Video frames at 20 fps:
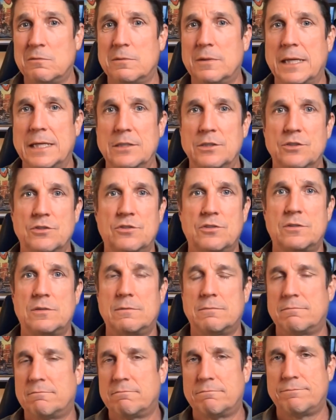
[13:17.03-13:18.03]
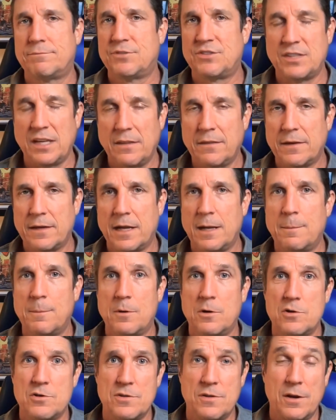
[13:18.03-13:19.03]
They just see the
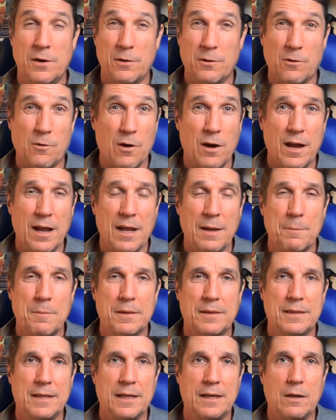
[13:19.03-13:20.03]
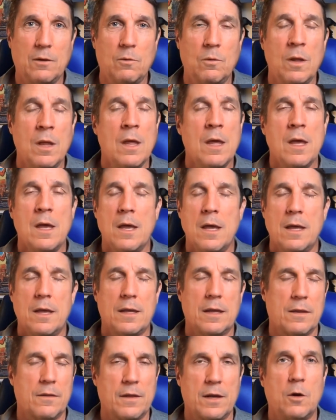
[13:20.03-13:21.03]
numbers and they're great, but they don't
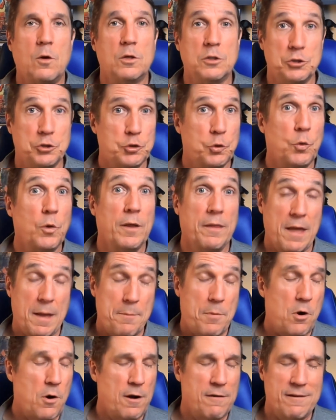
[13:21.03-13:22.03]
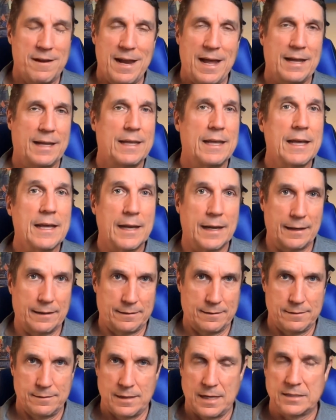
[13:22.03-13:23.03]
enjoy that part of it. And I get it.
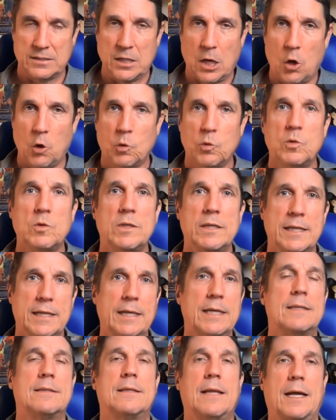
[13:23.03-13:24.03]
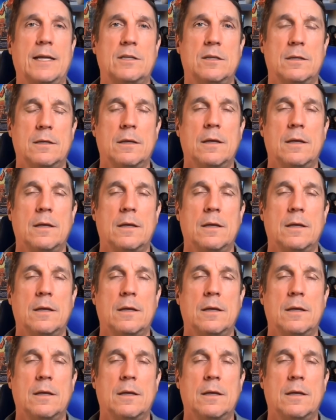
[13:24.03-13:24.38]
I totally get that.